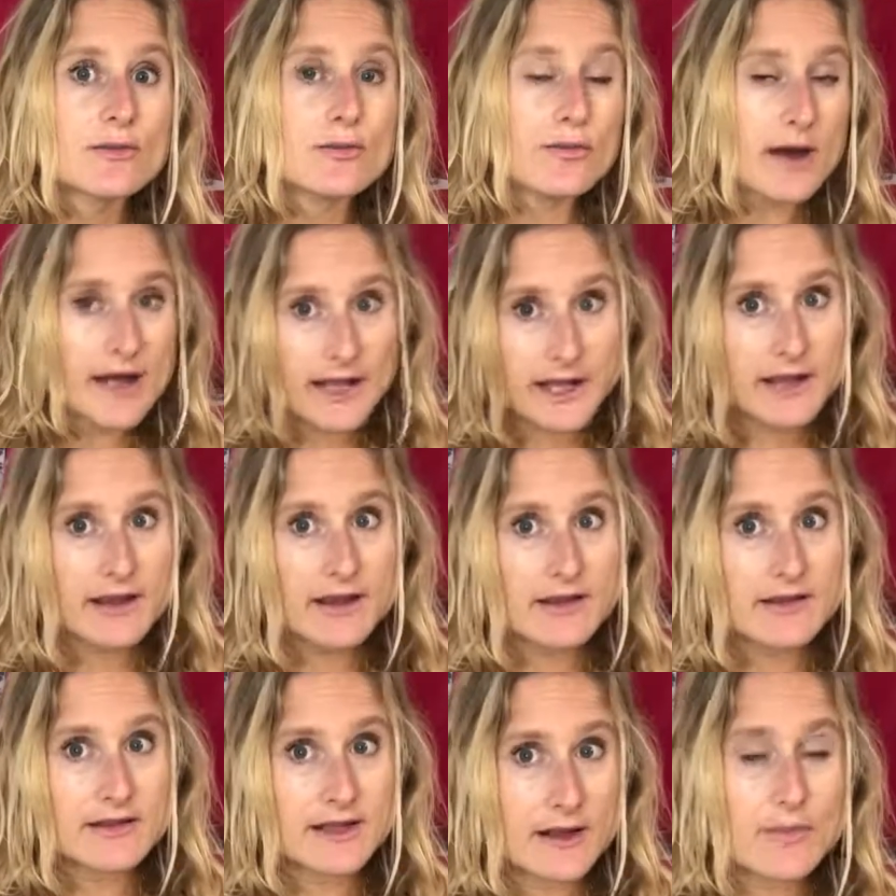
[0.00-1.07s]
by
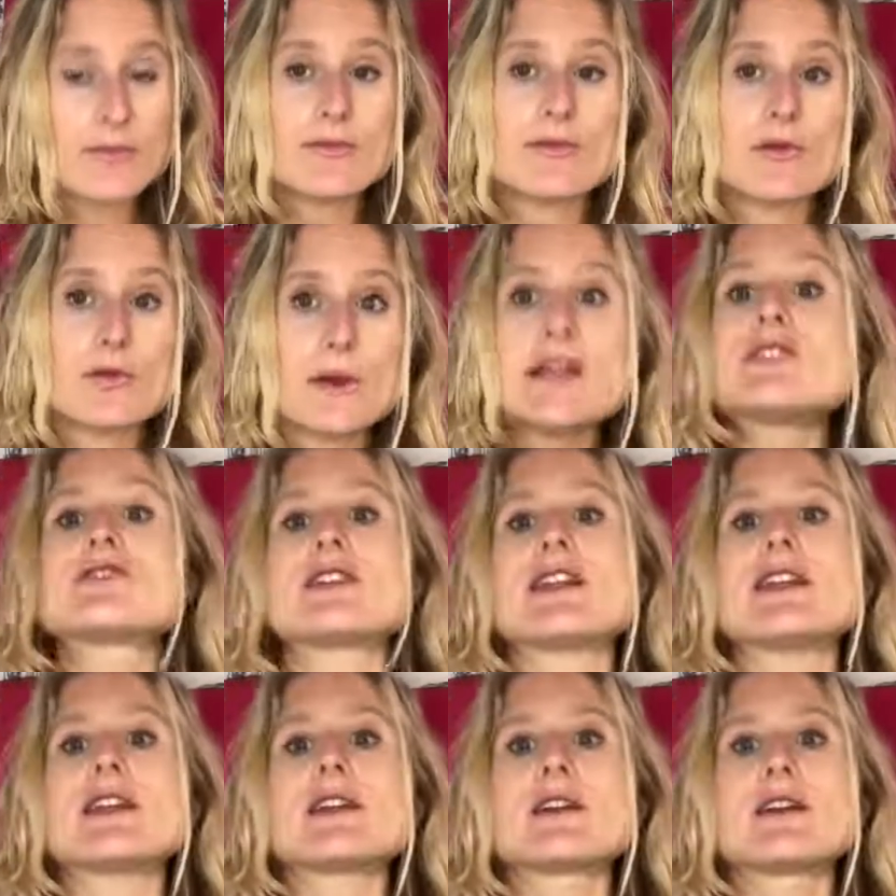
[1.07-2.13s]
them weight
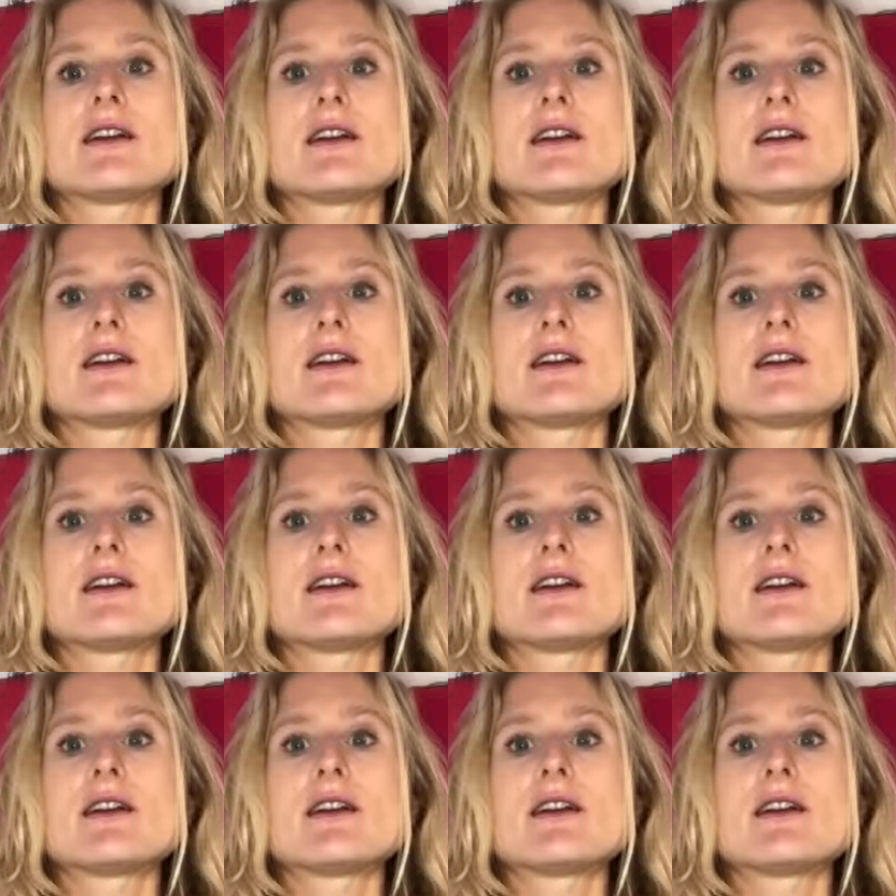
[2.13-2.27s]
training.